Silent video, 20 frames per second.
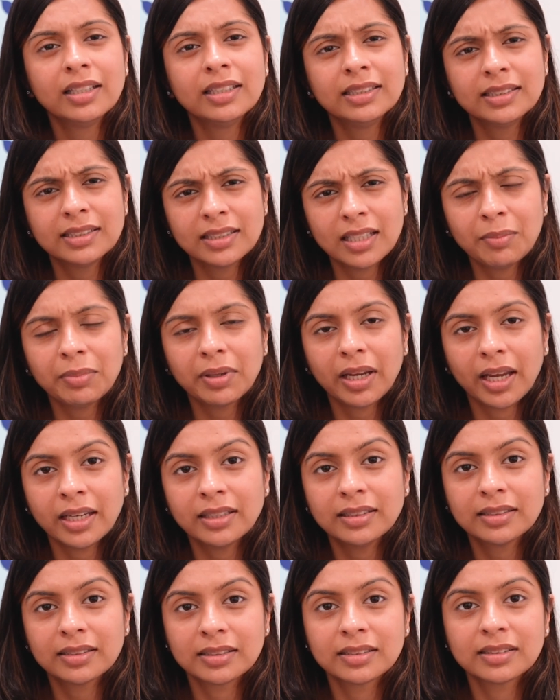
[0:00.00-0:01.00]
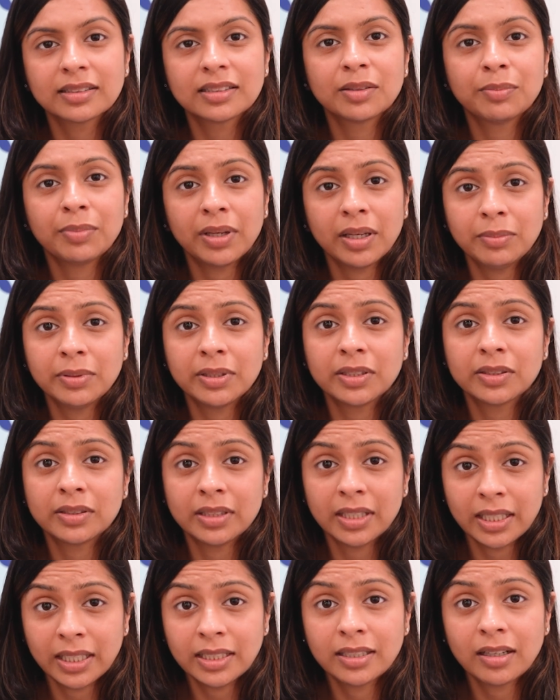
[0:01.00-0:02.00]
In some cases, the babies
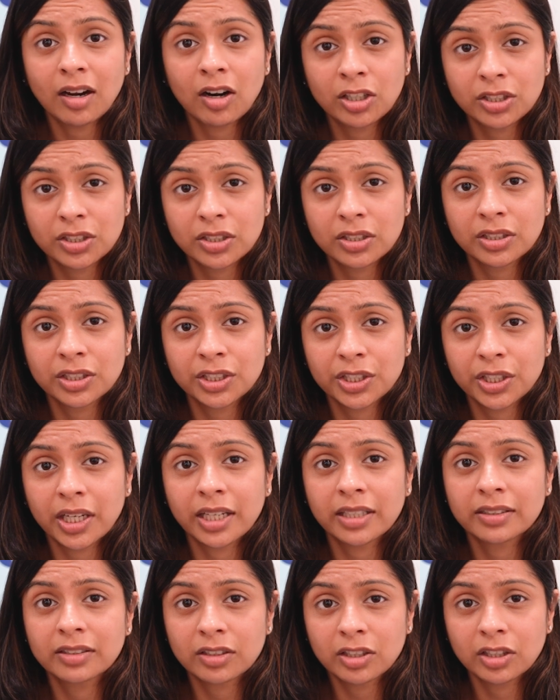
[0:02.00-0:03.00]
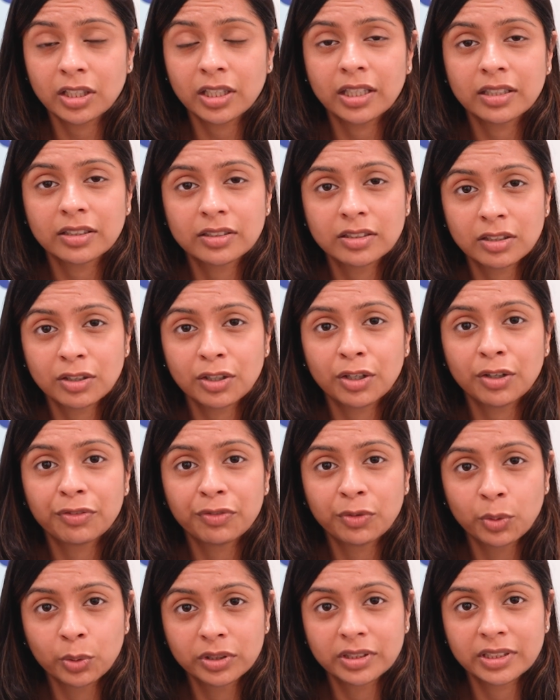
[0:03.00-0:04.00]
need heart surgery as early as third or
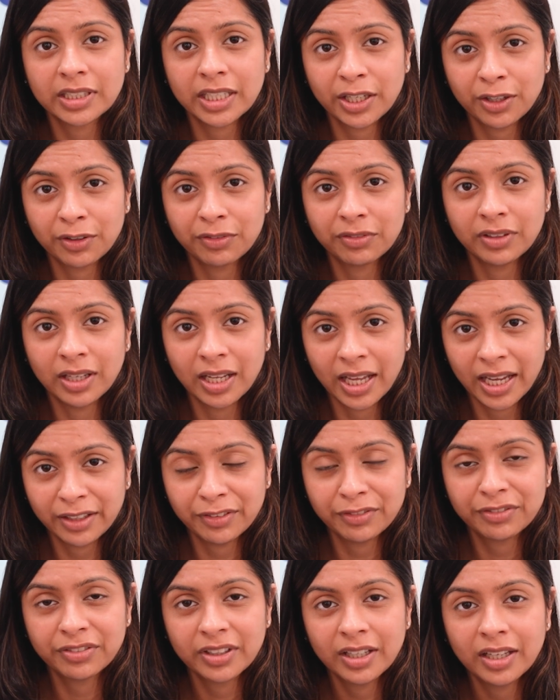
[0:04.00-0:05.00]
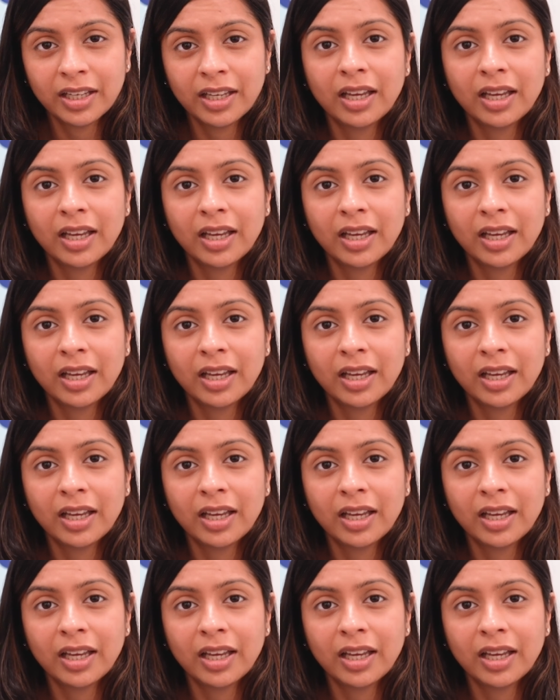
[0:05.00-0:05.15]
fourth day of life.